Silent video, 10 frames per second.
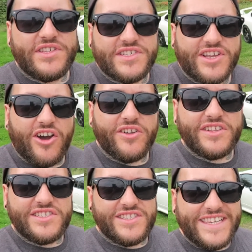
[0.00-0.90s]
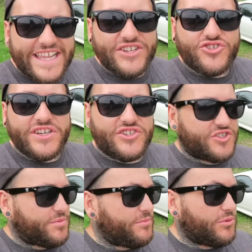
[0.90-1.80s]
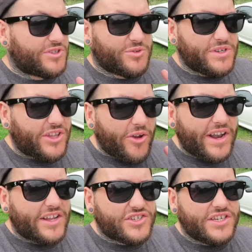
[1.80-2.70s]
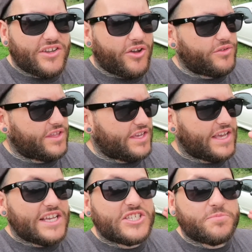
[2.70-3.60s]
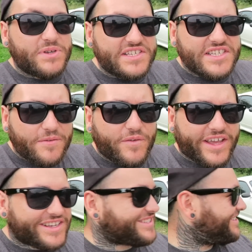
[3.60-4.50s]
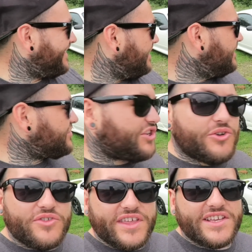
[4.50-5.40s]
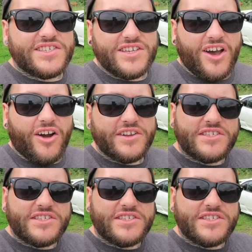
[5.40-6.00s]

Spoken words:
This is a car that's literally just been bought, so we don't actually know the specifics to this car.